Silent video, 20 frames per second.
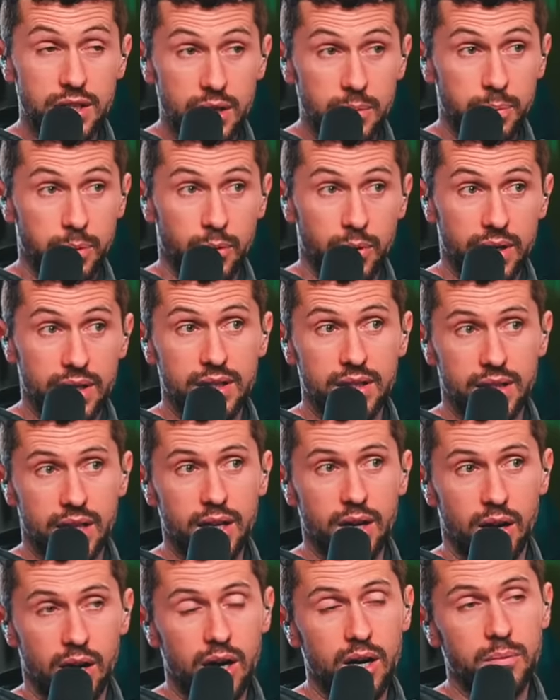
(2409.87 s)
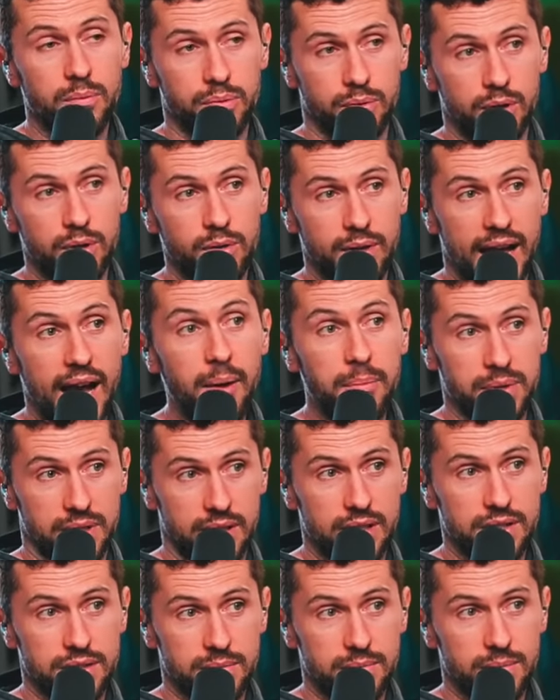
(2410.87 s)
your point, they are
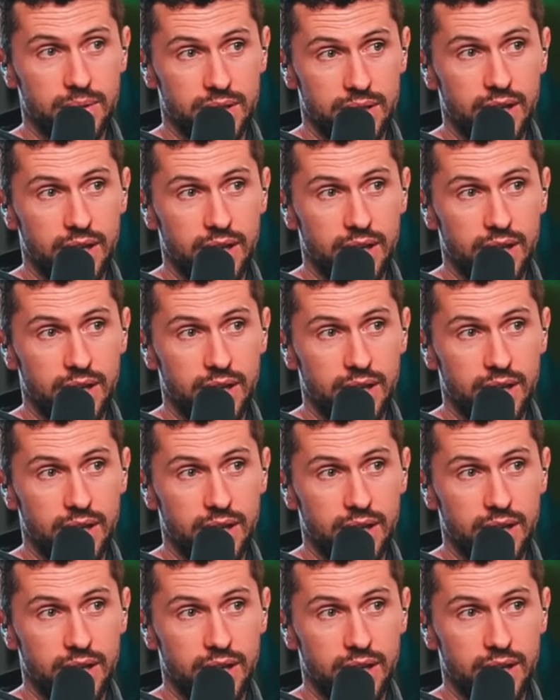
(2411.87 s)
pro-capitalism.